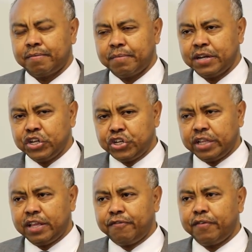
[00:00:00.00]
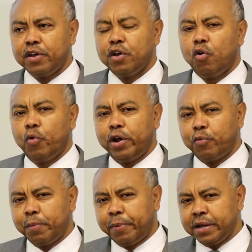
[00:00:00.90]
Initiative, where
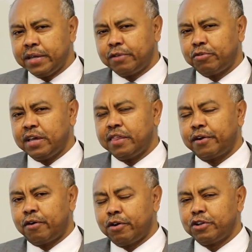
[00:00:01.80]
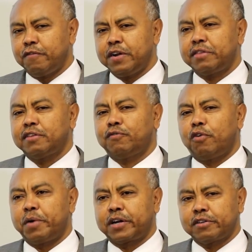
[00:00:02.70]
we're bringing together all universities
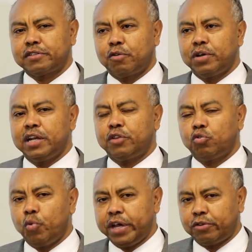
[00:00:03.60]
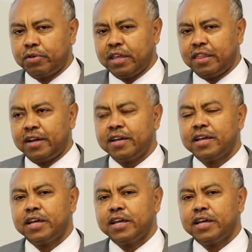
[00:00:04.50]
from across the world to work together